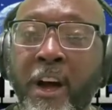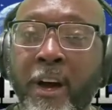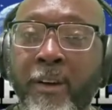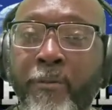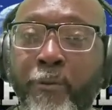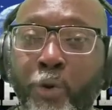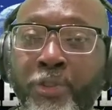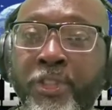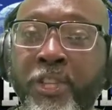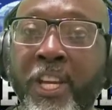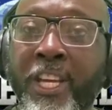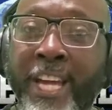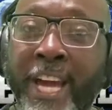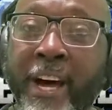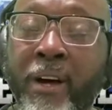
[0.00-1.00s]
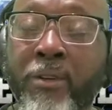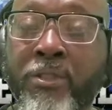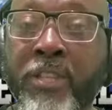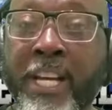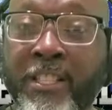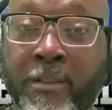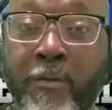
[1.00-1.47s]
Unfortunately,
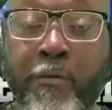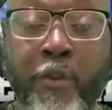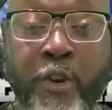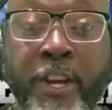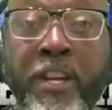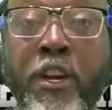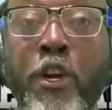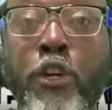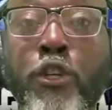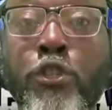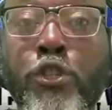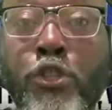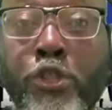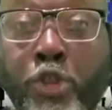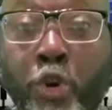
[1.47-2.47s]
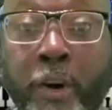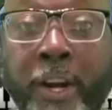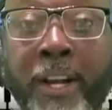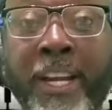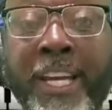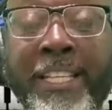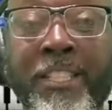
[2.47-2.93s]
Cal's has a very
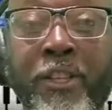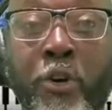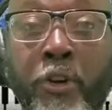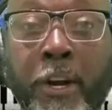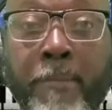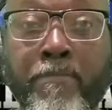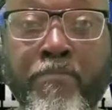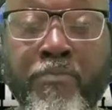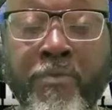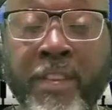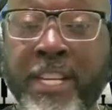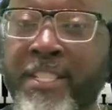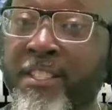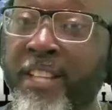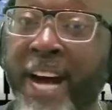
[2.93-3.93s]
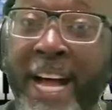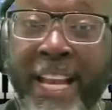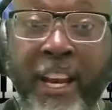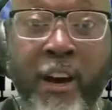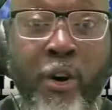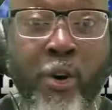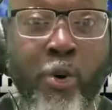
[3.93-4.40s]
short lease on him. It's
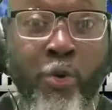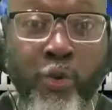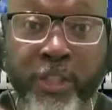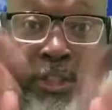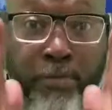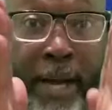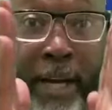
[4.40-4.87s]
not long. It's